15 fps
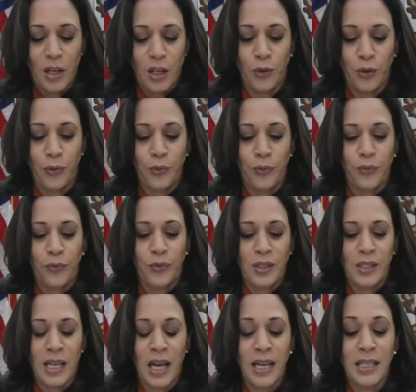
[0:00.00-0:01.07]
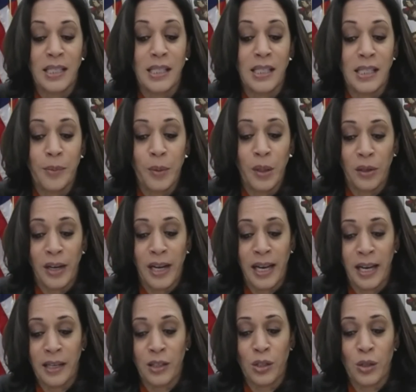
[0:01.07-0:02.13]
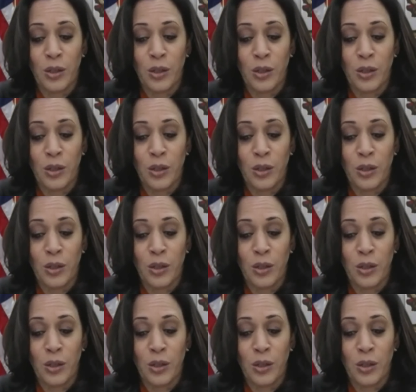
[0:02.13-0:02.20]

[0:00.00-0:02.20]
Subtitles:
You signed a similar ad in